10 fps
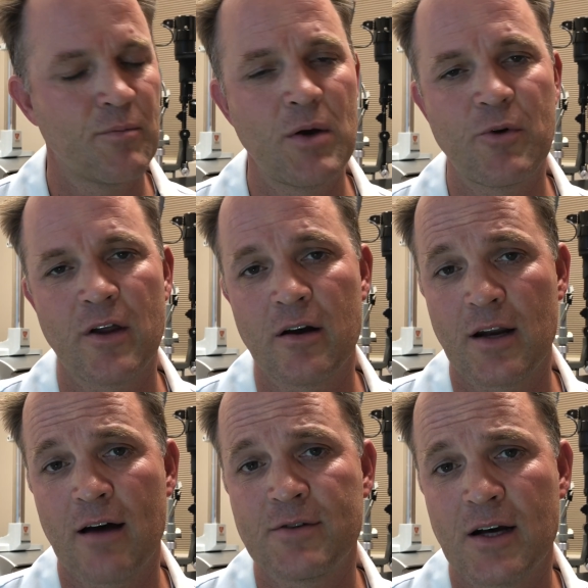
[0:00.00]
People
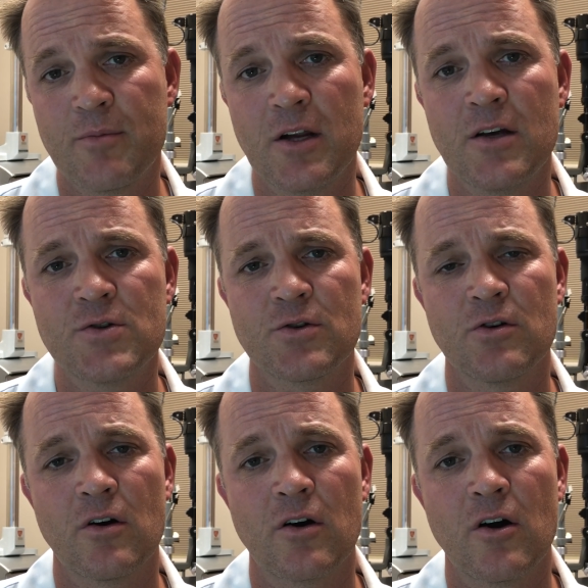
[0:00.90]
that have diabetes
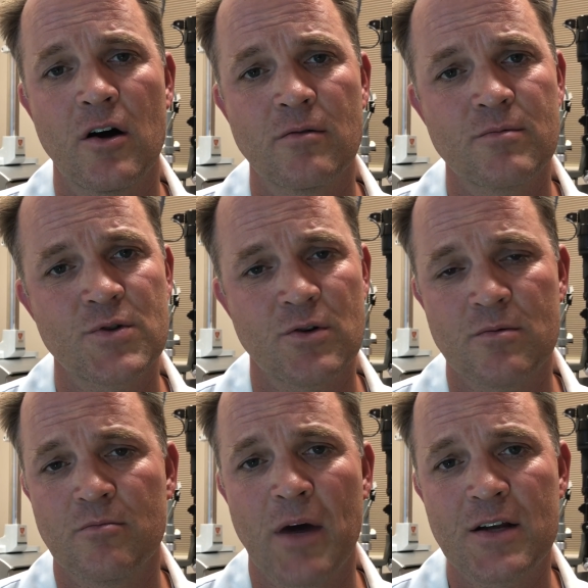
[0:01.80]
or are on
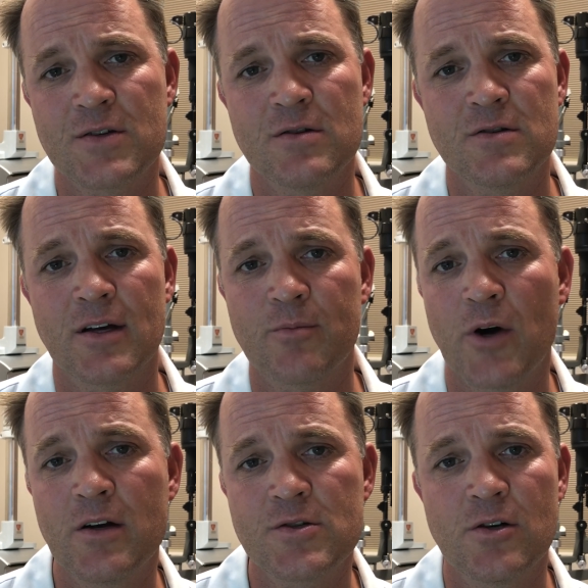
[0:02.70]
certain medicines like
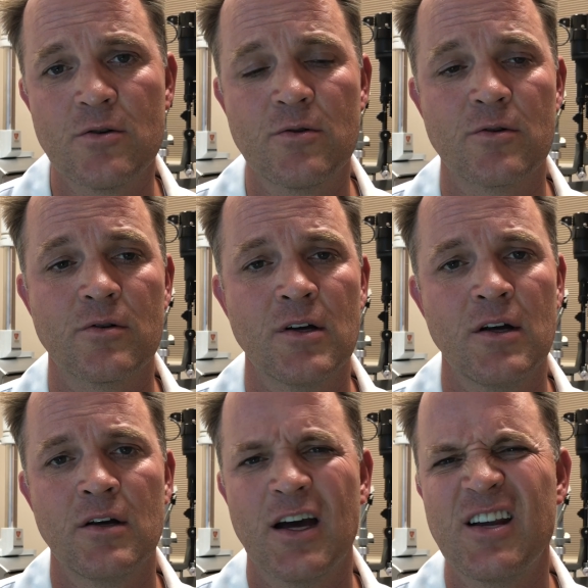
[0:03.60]
prednisone or
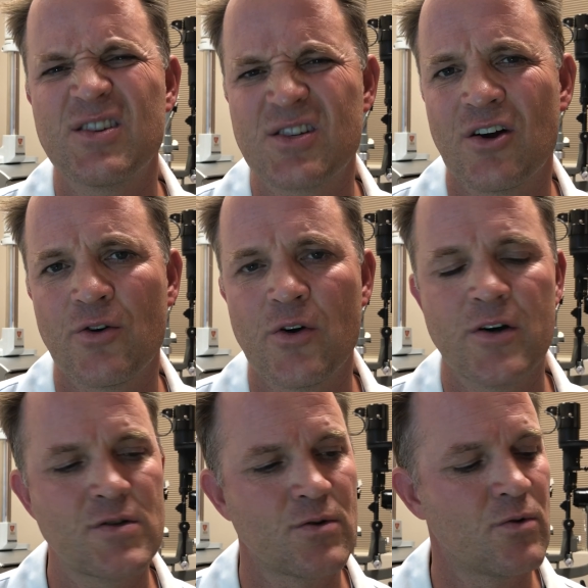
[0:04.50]
any
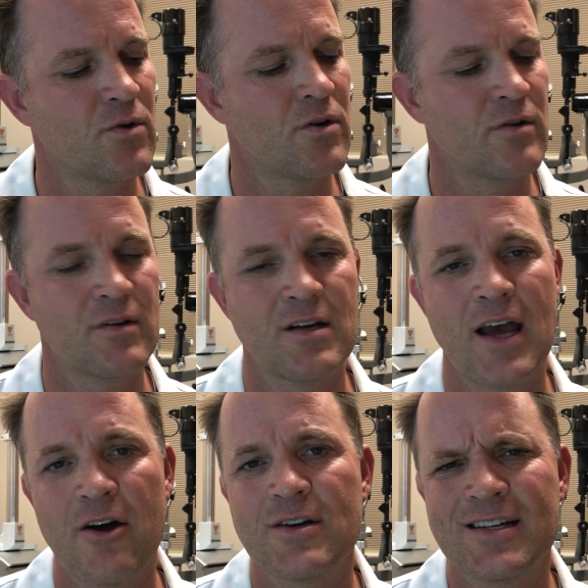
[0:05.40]
steroids or
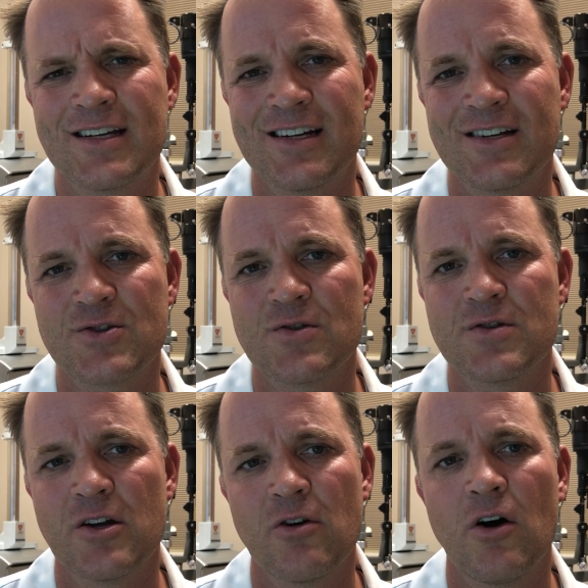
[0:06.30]
inherited
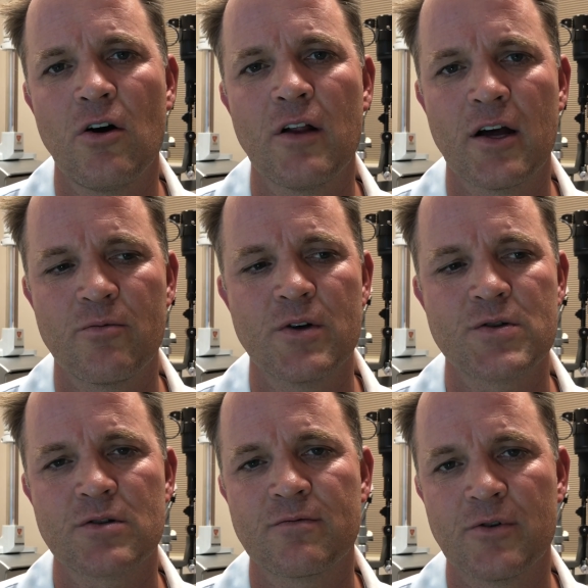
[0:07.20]
conditions, they're all at
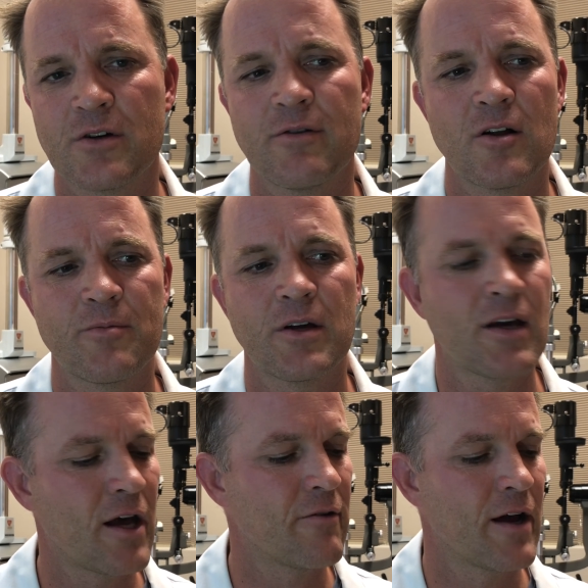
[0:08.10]
risk for developing
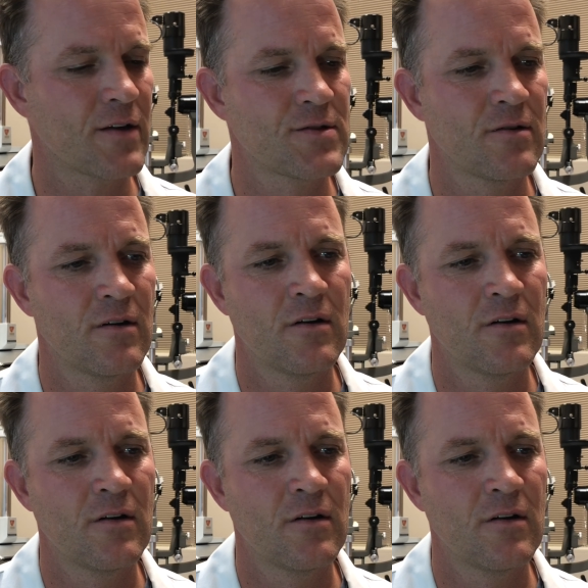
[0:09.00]
cataracts.